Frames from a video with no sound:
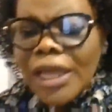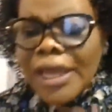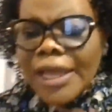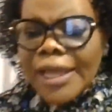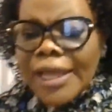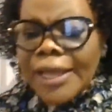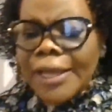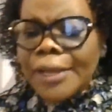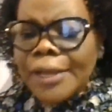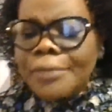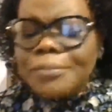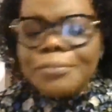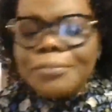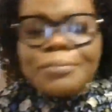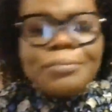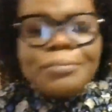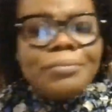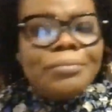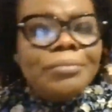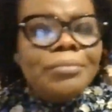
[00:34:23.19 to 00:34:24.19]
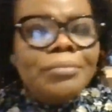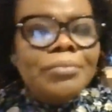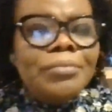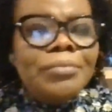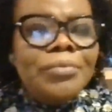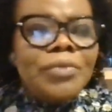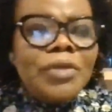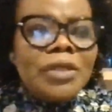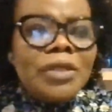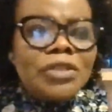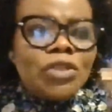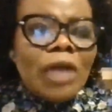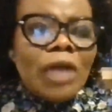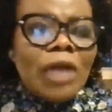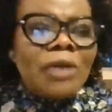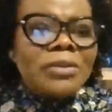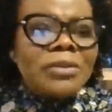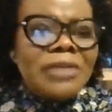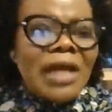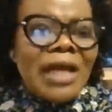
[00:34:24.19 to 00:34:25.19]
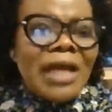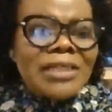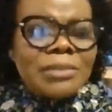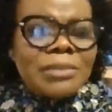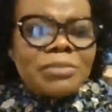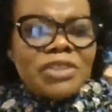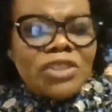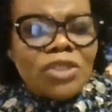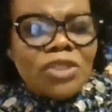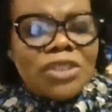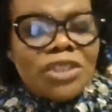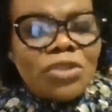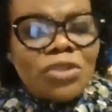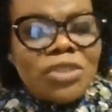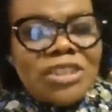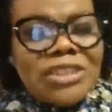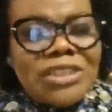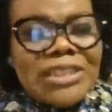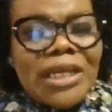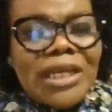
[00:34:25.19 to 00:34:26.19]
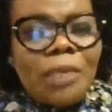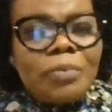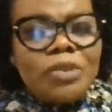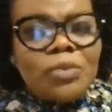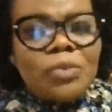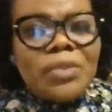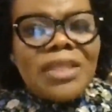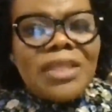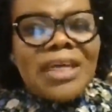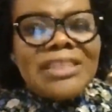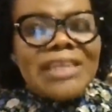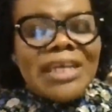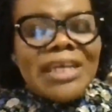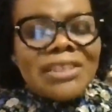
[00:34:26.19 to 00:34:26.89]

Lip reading: So I'll ask Mrs. Odetunde to help us with that.